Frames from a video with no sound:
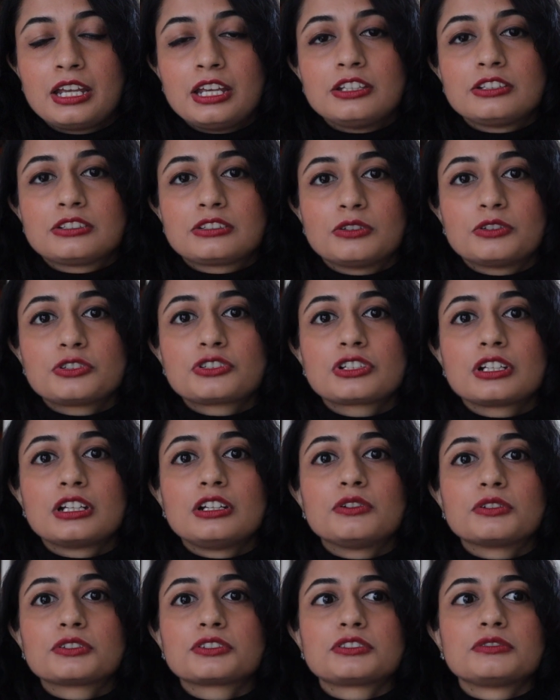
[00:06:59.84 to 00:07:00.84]
So she
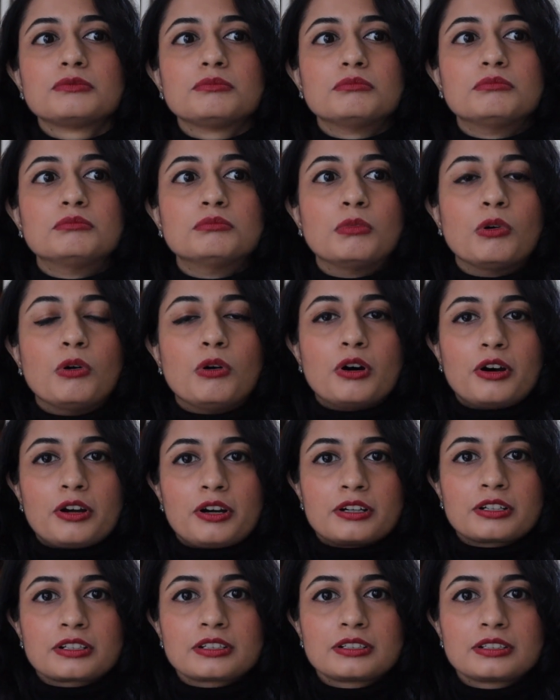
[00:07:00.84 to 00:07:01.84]
looks
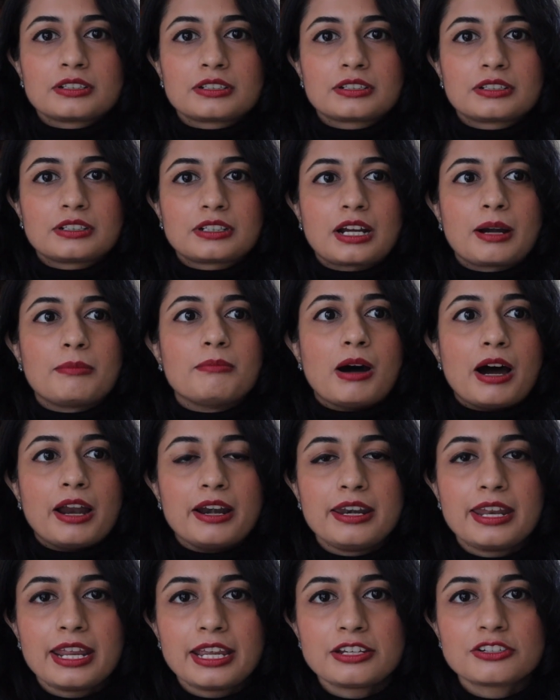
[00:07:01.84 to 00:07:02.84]
more
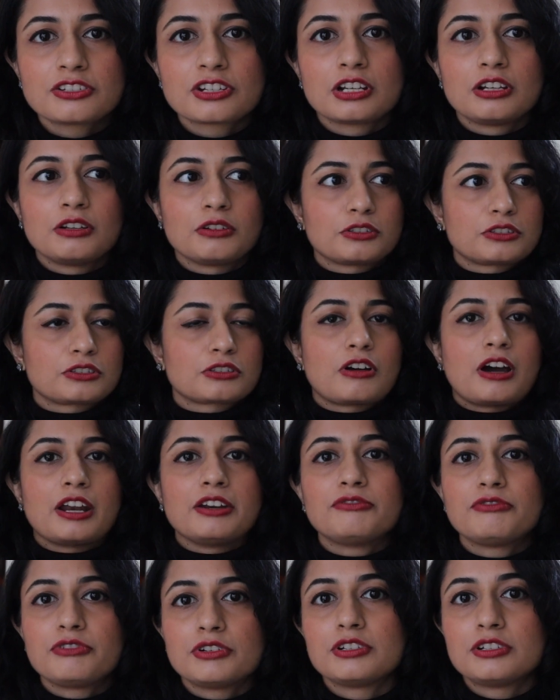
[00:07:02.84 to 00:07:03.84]
commanding, she looks
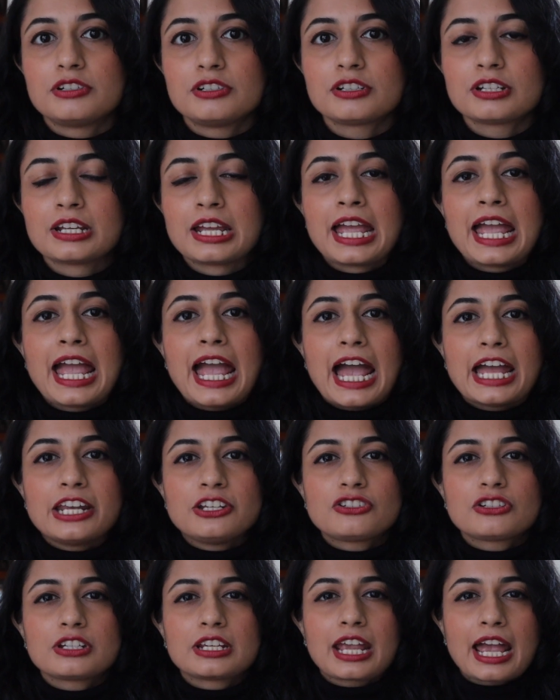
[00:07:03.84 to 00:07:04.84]
confident, and she